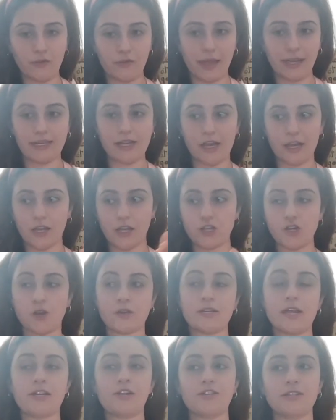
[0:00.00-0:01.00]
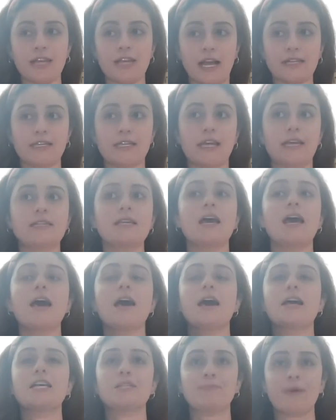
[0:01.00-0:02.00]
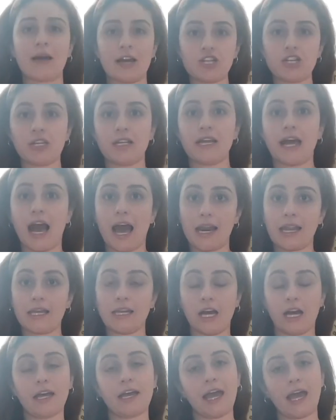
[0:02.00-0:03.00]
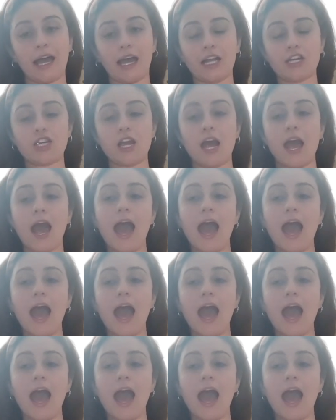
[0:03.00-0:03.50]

They tell you to tone down your sexiness, especially at a young age.